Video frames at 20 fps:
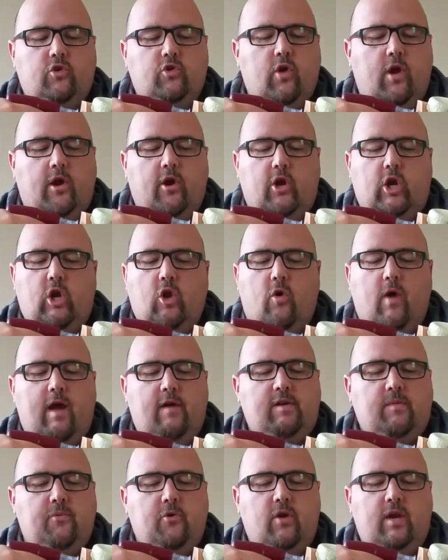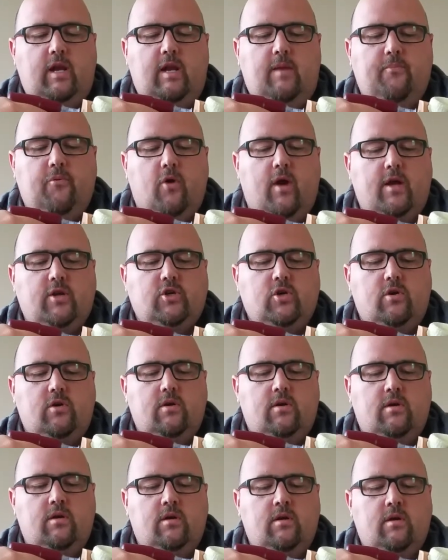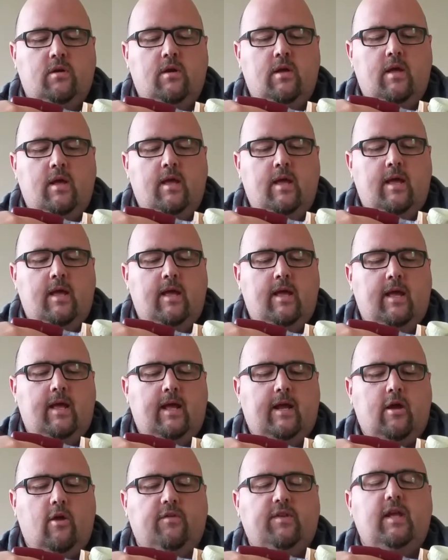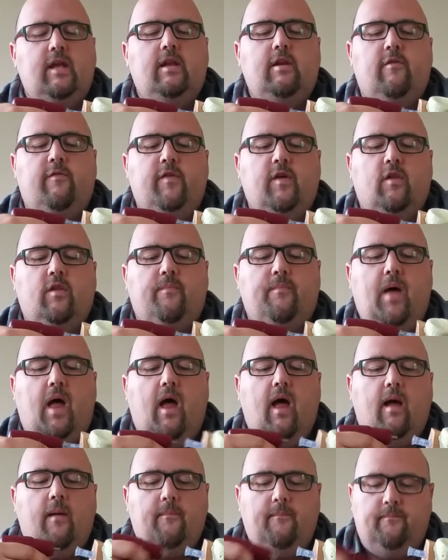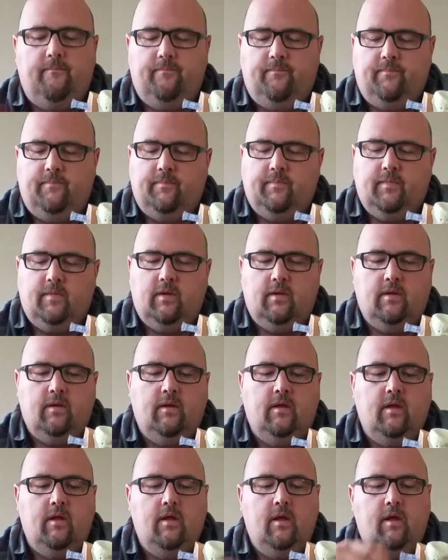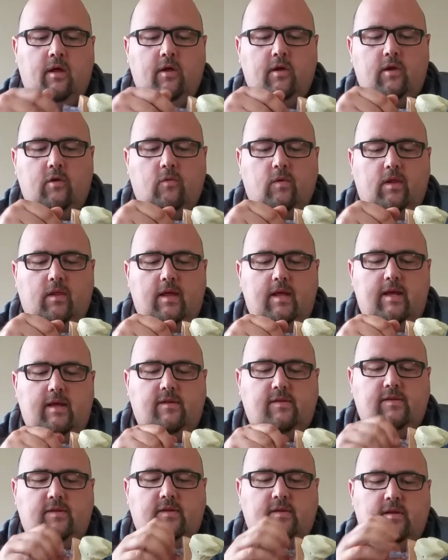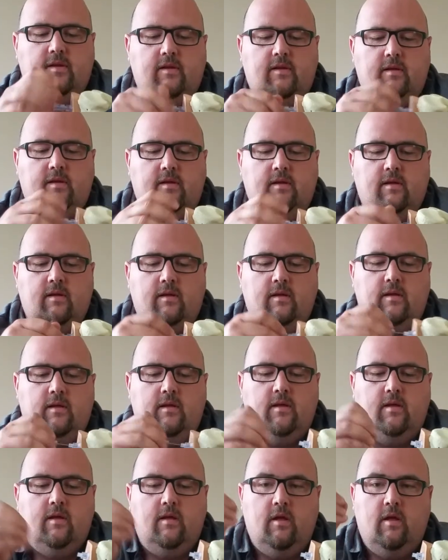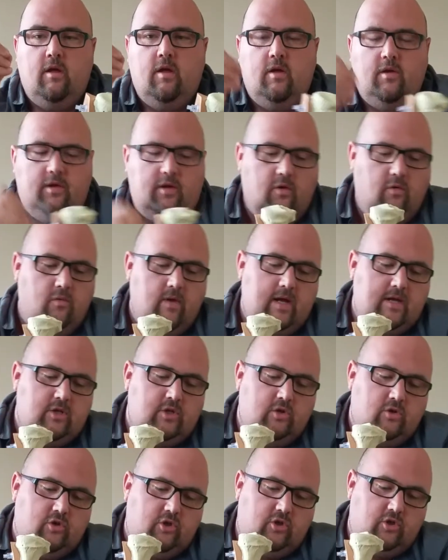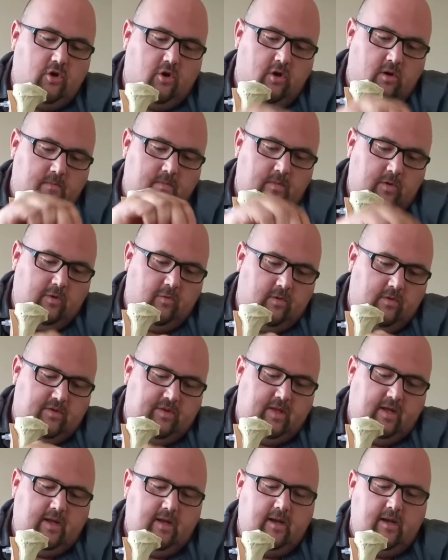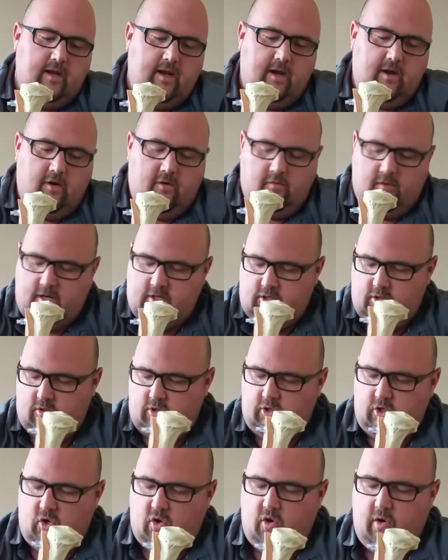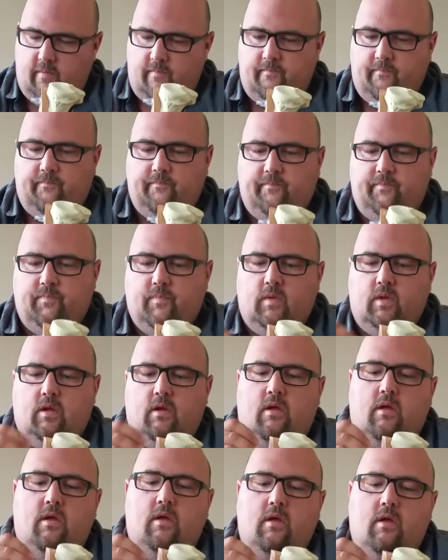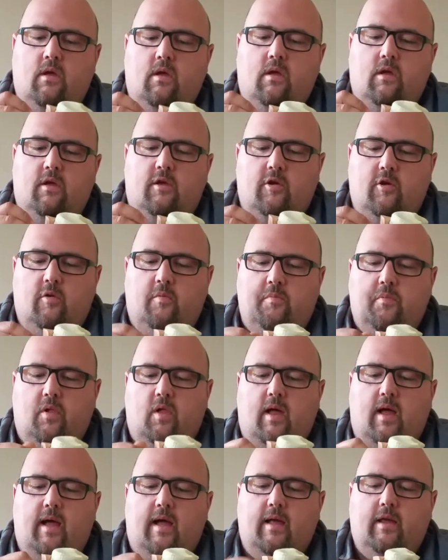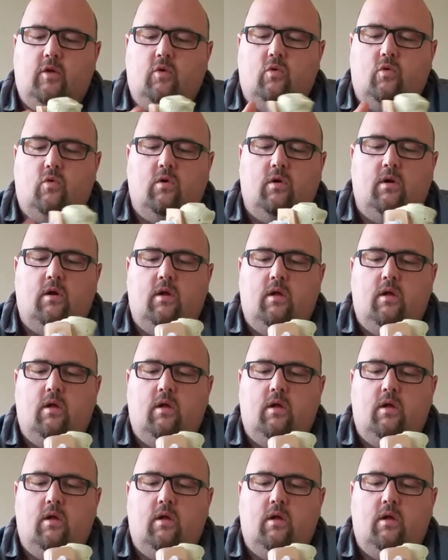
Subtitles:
trigger. You don't have to put any pressure. It goes in, you feel the pop, you release, you rest your sharp. You would stick it in there to rest your sharp. You apply your